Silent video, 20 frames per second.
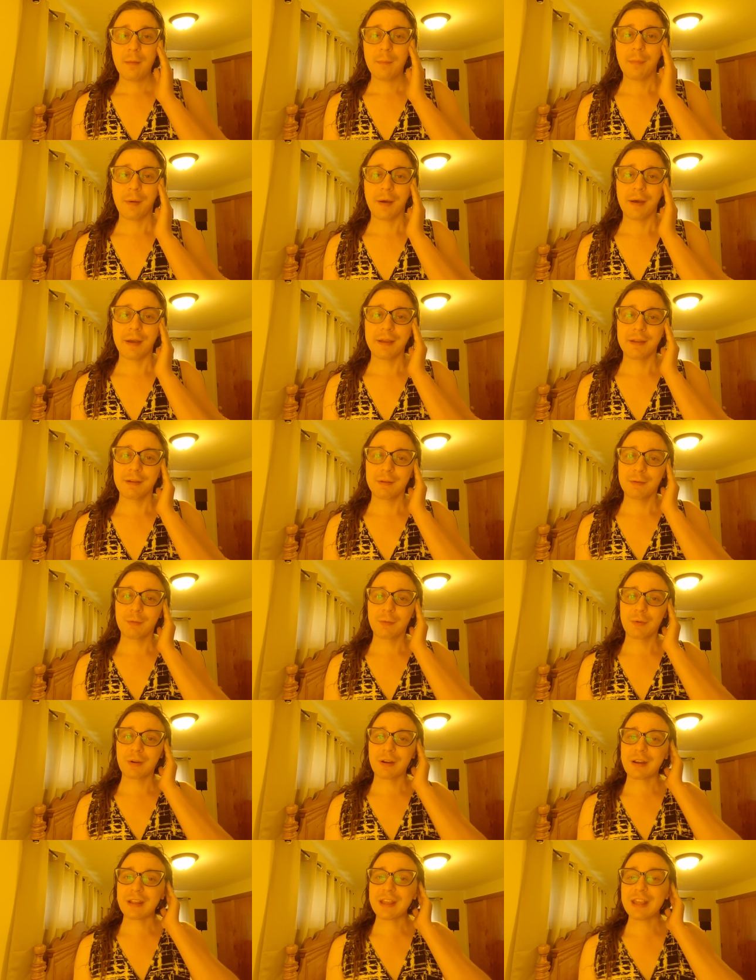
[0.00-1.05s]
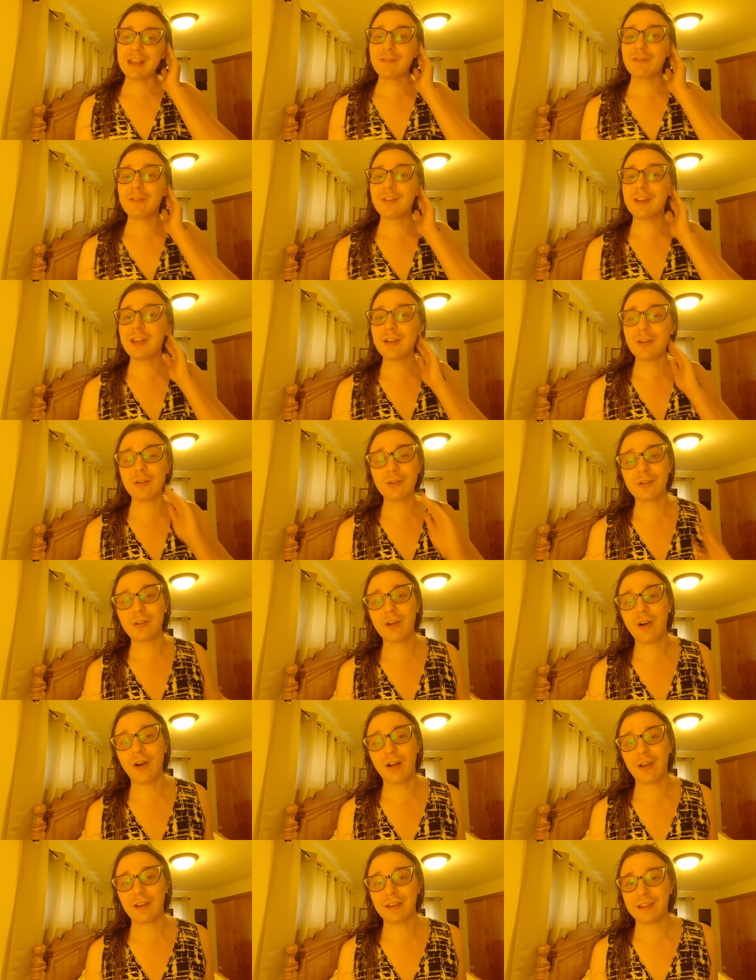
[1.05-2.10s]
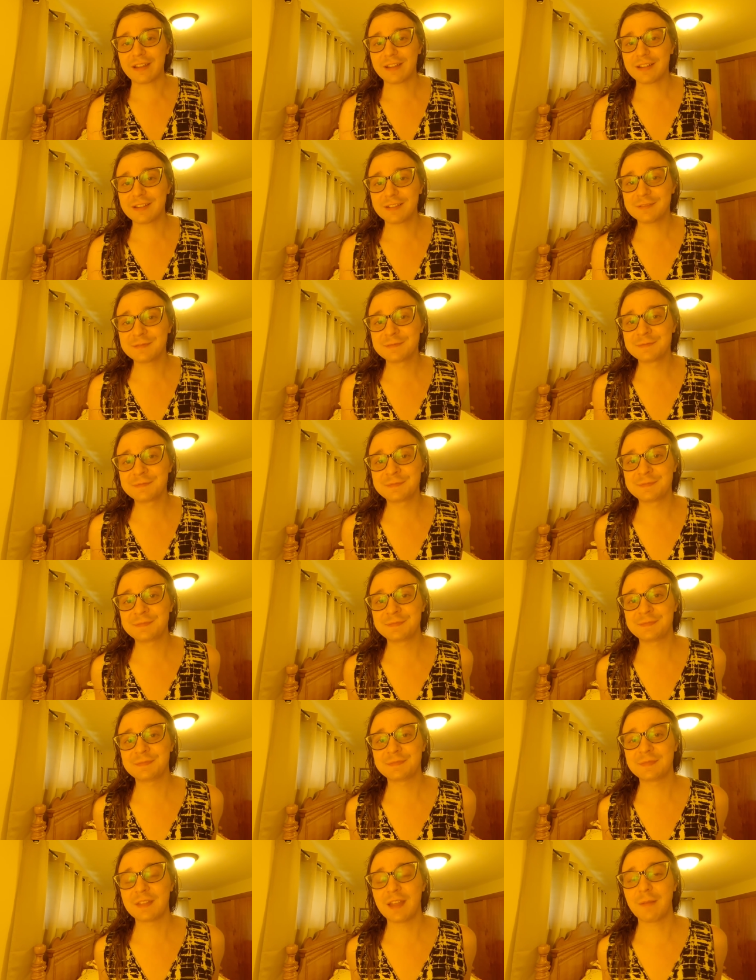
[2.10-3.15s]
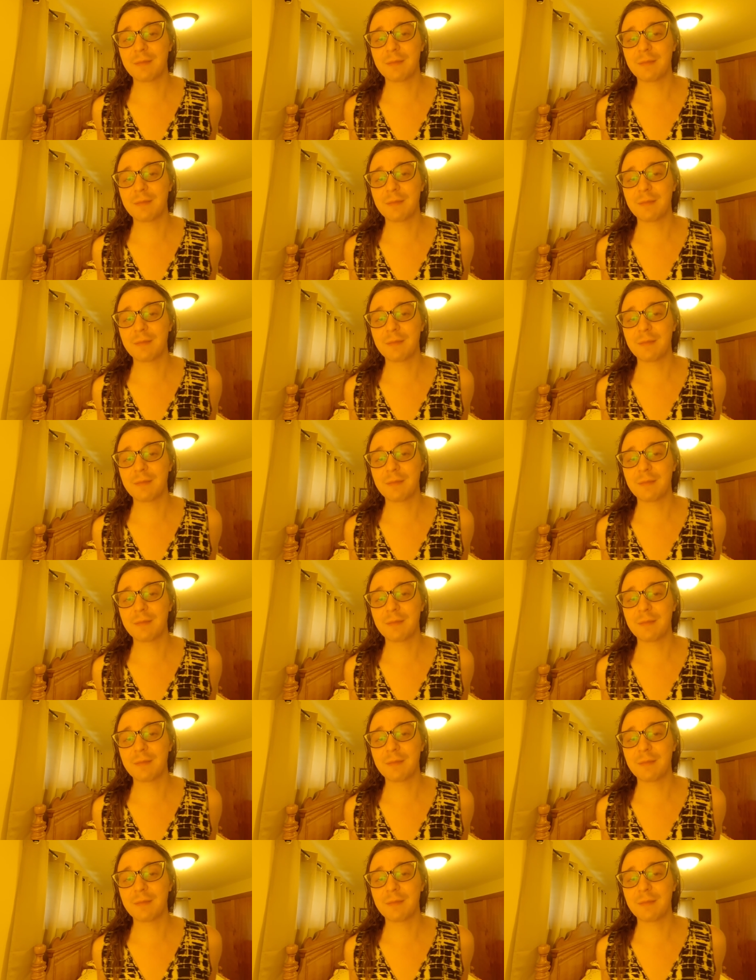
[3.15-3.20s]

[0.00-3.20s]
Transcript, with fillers: But we're going to keep video calling.